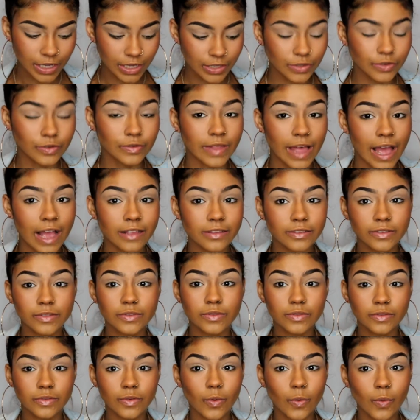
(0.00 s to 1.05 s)
so
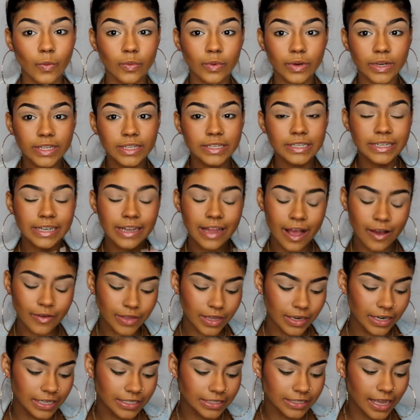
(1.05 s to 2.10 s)
that's what I was
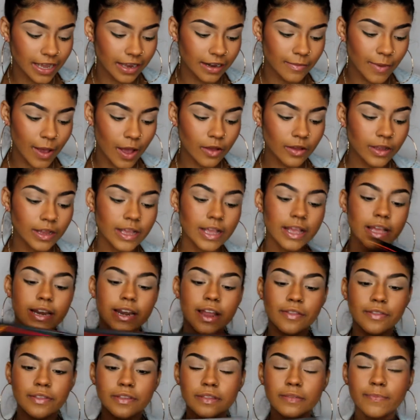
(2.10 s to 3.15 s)
kind of excited about
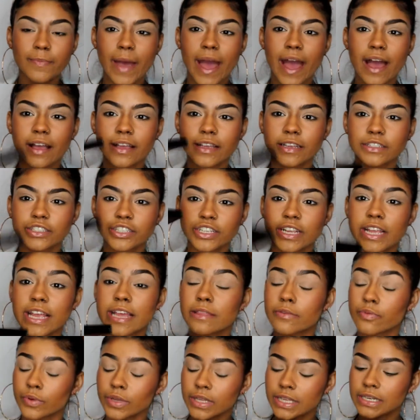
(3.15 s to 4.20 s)
now this packaging
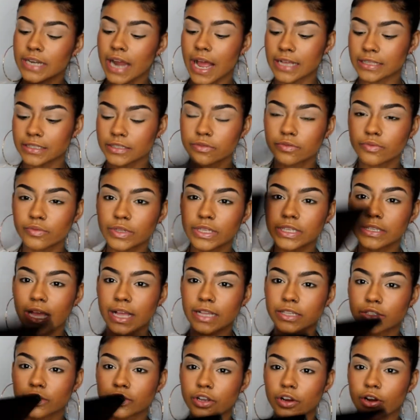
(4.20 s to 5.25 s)
it's really nice it's really
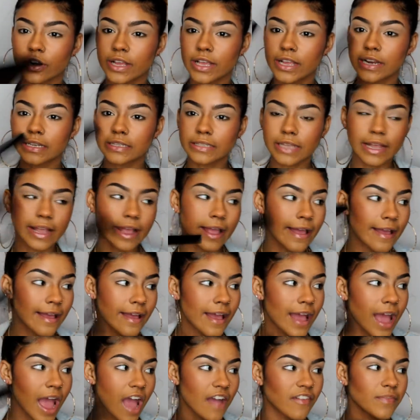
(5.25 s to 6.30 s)
like sturdy and it's like
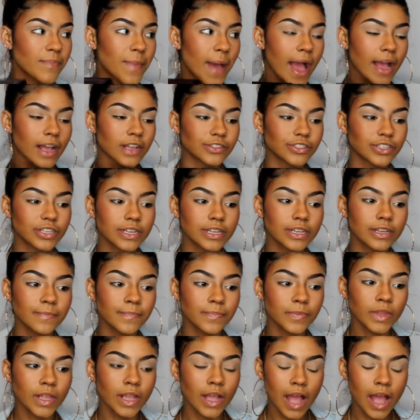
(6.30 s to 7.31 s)
heavy packaging